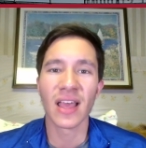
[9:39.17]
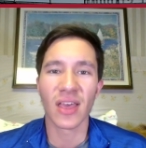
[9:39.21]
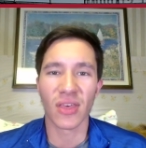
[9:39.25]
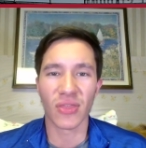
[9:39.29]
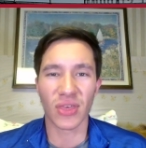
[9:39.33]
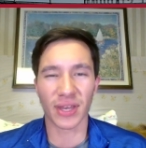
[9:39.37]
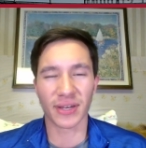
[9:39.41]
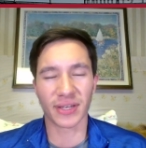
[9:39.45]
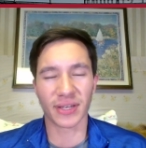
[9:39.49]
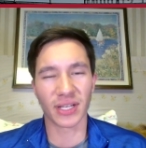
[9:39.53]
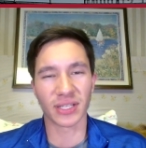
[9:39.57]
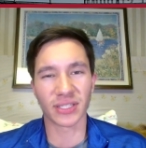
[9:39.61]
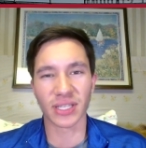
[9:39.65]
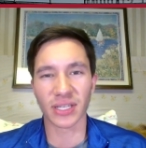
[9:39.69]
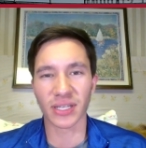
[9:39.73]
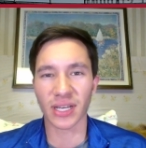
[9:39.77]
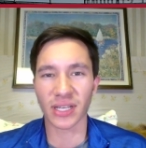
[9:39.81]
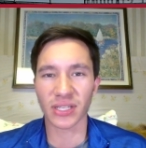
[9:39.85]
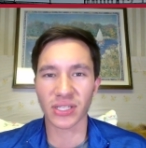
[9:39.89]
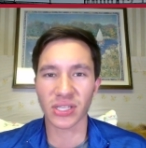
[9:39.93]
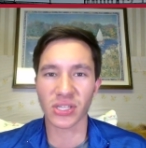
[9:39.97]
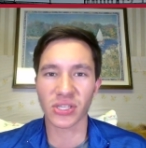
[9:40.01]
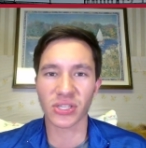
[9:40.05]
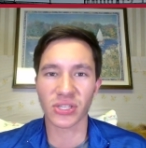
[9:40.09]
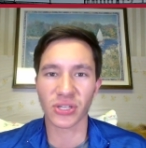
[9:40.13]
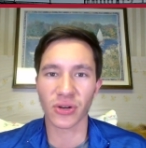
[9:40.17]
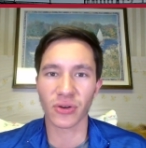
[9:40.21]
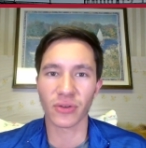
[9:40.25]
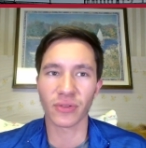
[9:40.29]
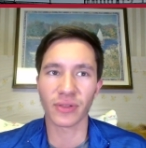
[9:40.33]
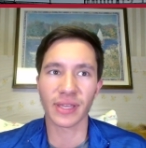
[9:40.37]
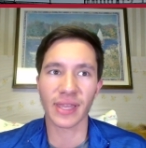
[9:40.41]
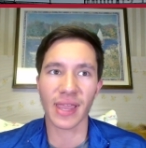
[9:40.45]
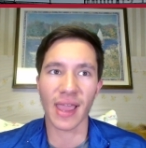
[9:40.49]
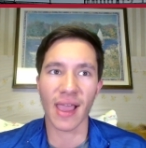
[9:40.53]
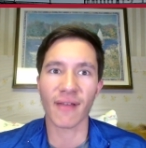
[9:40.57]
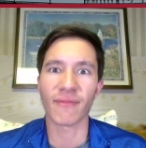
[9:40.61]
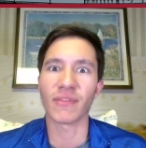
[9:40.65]
that doesn't
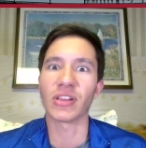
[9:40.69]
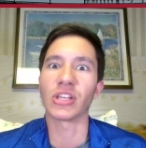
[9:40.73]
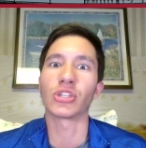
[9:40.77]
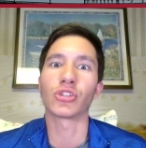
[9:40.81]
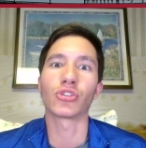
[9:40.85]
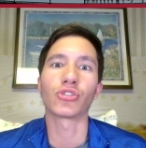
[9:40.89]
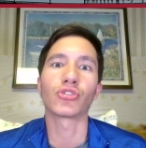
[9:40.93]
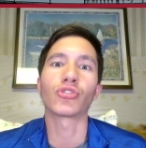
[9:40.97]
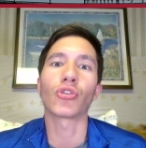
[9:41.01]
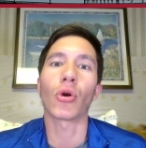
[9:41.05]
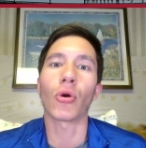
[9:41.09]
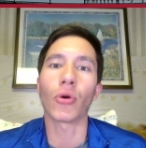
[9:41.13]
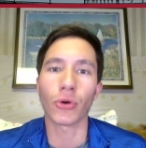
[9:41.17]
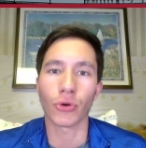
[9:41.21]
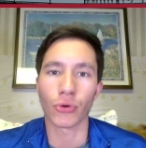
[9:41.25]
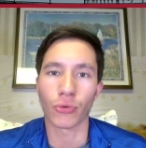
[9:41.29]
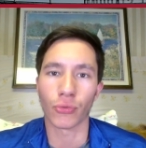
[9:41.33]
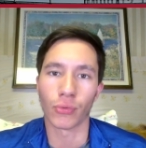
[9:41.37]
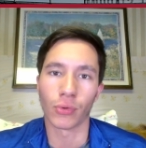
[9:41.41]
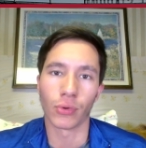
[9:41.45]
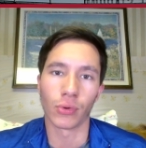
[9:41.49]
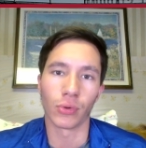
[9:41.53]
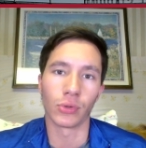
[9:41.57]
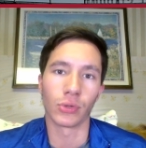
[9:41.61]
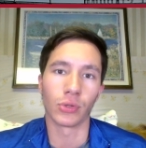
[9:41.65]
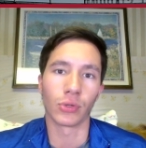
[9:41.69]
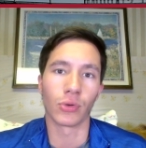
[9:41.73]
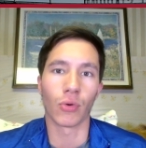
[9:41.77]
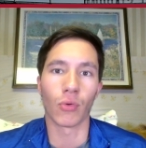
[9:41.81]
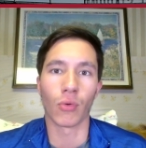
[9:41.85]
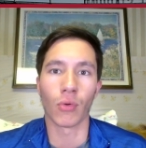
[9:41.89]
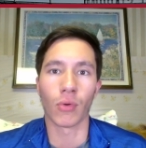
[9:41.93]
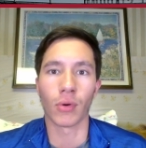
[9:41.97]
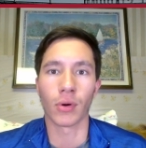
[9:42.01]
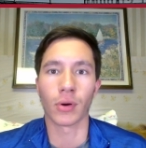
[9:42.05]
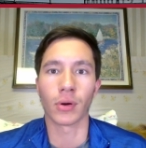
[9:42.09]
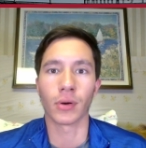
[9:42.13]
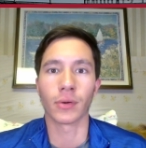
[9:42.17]
necessarily have a starter role
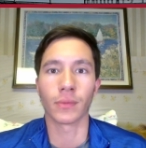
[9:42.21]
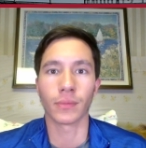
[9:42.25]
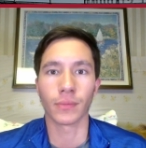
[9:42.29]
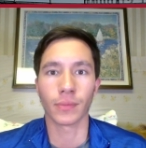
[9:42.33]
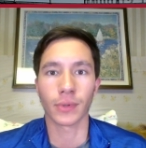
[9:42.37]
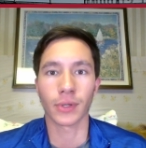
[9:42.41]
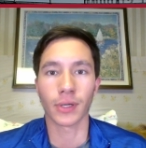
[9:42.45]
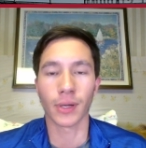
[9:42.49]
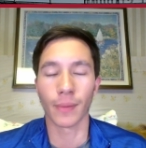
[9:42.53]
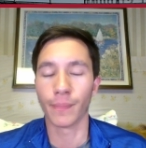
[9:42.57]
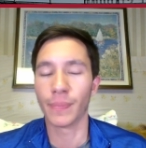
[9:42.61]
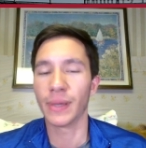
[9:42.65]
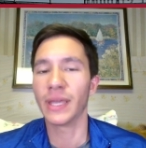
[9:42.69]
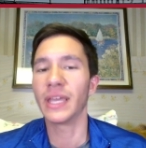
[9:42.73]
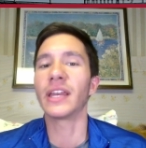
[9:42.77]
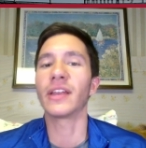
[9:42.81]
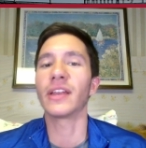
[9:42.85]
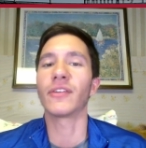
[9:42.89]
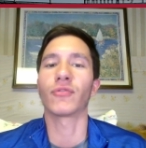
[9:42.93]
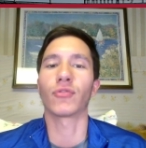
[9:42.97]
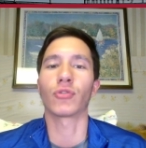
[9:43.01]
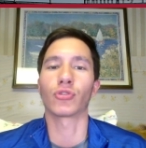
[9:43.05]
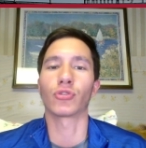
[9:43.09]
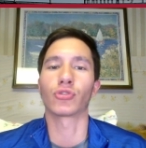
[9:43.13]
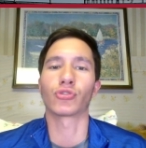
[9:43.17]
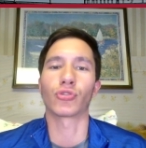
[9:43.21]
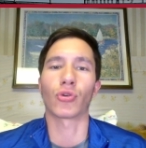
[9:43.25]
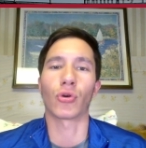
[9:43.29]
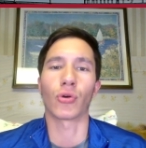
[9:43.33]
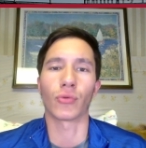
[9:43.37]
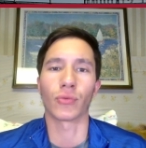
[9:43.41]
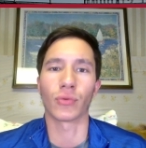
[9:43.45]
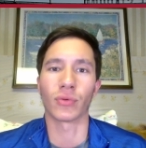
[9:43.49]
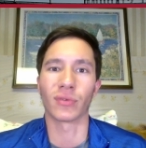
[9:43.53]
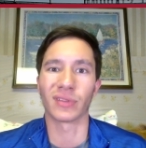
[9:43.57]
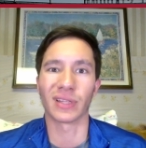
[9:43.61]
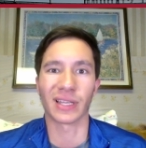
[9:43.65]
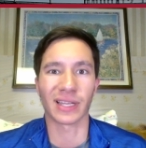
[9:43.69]
or competing for a starter
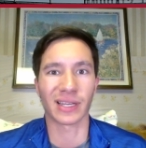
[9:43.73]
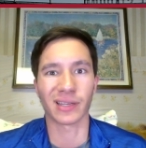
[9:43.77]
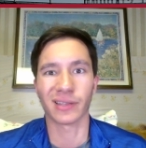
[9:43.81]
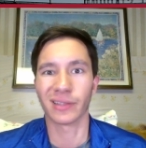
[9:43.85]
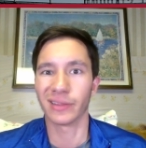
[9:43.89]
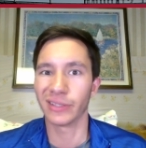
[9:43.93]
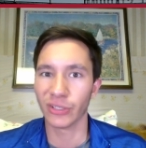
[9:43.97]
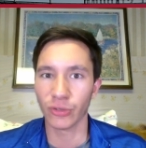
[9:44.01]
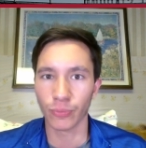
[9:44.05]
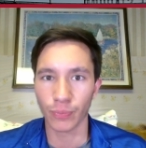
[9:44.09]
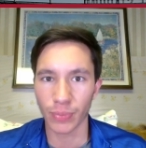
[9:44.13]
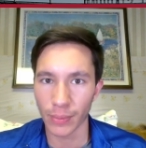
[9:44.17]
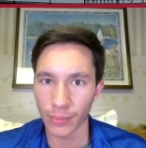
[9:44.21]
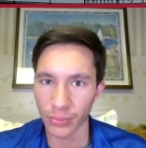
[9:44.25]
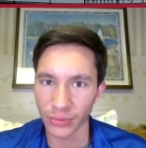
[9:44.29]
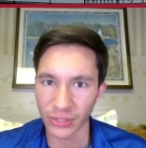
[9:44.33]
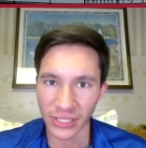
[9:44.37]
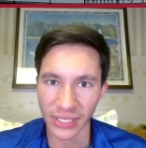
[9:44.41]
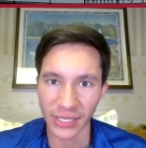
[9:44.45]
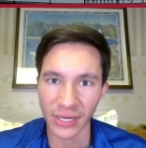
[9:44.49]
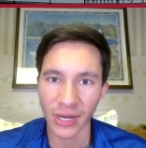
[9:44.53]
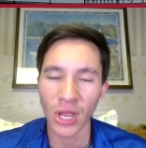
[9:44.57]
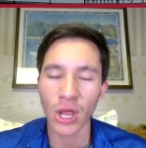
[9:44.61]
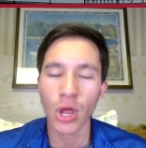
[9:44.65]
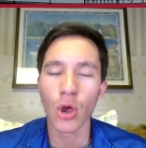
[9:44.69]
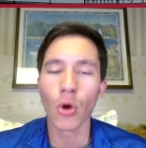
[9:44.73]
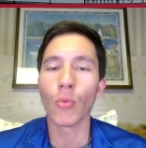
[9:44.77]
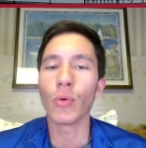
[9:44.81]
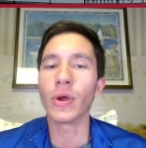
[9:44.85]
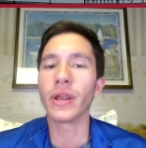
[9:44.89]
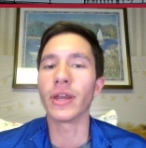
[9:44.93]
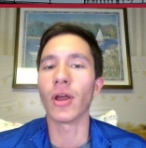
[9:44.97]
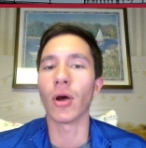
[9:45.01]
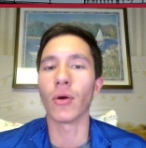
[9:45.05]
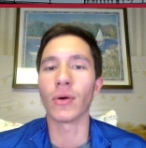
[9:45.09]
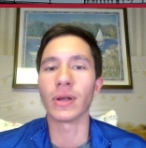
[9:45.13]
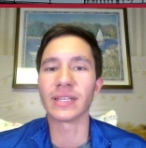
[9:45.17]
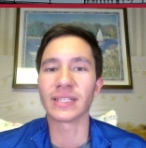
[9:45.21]
role. Like Khalil Pimpleton, we
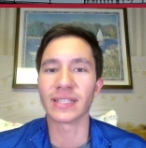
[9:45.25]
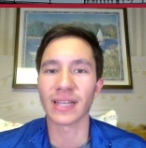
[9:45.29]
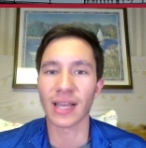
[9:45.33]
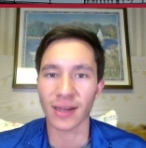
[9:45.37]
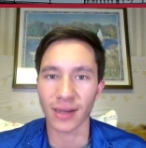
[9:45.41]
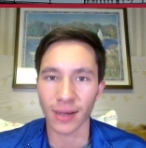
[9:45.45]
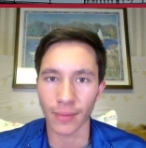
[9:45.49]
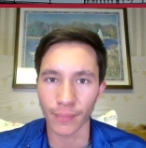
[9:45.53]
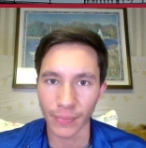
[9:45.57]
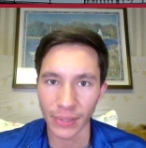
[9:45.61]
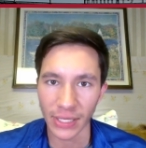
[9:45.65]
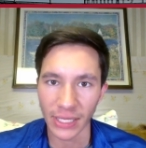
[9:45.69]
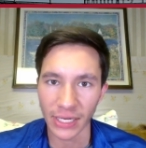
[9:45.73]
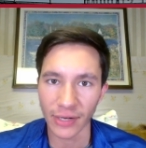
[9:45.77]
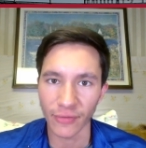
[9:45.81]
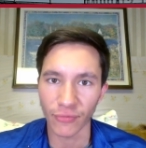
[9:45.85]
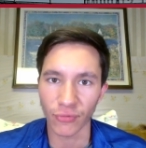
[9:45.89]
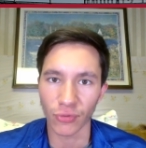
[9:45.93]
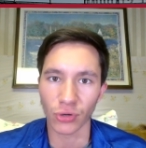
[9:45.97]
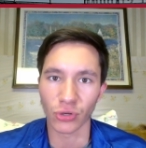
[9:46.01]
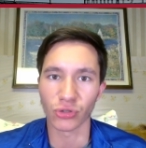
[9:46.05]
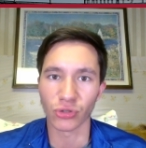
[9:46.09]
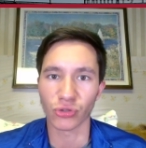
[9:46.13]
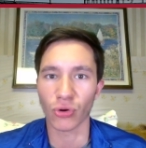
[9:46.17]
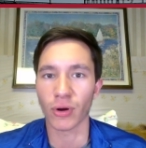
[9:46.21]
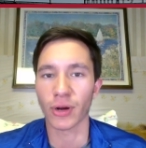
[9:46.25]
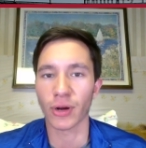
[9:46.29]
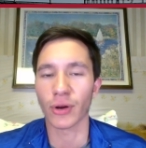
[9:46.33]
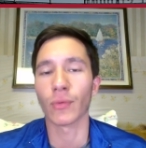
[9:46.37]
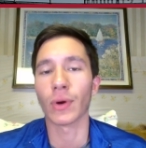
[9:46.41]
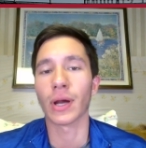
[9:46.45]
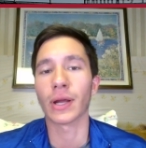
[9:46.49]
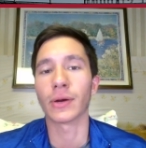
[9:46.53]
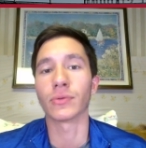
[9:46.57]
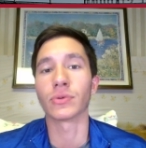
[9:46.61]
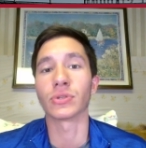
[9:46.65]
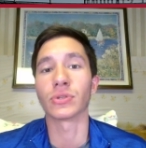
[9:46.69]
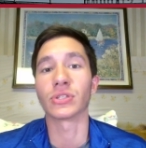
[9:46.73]
know he's not competing for a starting
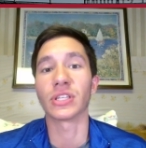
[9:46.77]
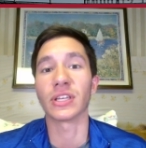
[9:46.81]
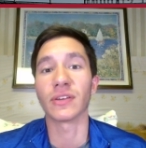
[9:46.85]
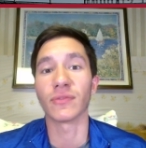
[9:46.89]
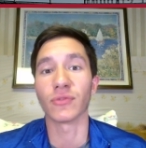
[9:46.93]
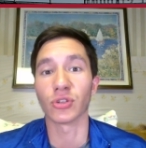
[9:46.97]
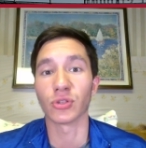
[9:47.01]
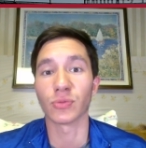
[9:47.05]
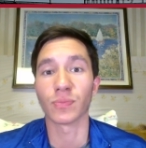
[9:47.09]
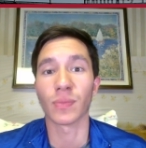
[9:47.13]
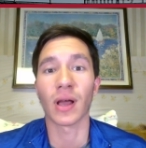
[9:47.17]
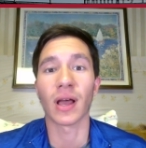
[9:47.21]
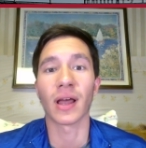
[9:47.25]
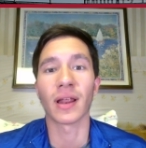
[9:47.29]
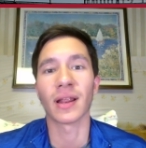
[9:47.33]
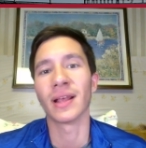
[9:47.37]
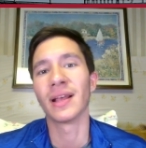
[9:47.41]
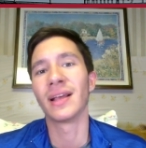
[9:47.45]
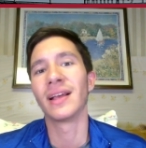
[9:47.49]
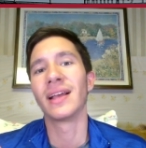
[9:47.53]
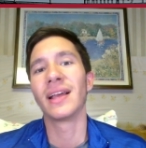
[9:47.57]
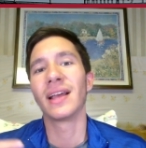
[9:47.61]
wide receiver spot.